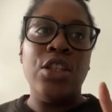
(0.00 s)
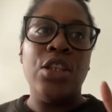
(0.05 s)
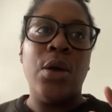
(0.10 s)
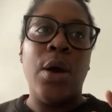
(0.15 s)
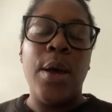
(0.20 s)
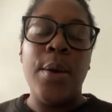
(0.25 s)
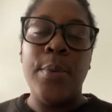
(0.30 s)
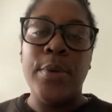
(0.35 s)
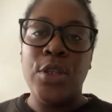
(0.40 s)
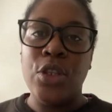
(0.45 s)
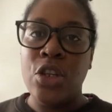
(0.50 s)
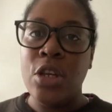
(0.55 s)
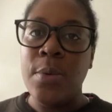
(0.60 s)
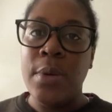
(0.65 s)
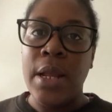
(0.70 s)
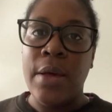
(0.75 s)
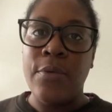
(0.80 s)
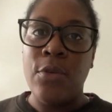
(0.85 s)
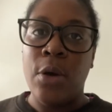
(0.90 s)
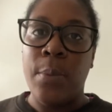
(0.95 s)
so I'm assuming
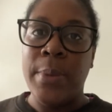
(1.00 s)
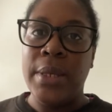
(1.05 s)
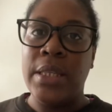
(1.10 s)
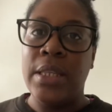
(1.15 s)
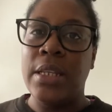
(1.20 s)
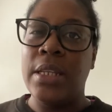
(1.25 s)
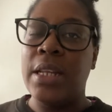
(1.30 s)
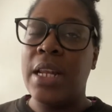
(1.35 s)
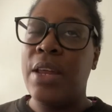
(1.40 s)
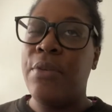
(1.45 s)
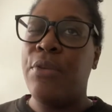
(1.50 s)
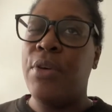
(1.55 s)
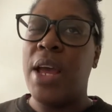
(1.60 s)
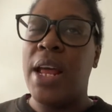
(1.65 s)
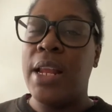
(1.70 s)
I've not missed the delivery,